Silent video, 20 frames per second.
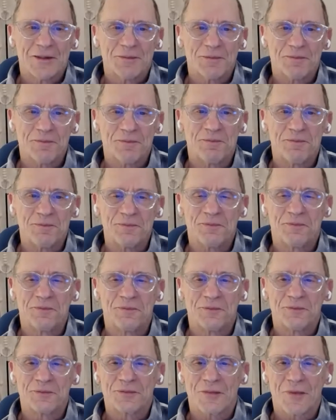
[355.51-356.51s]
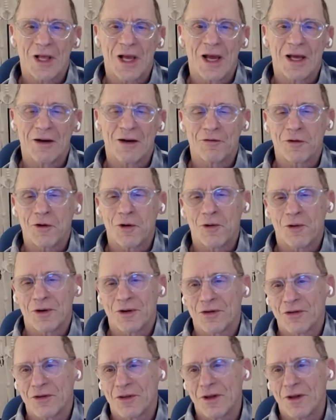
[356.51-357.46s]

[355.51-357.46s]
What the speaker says: And of course,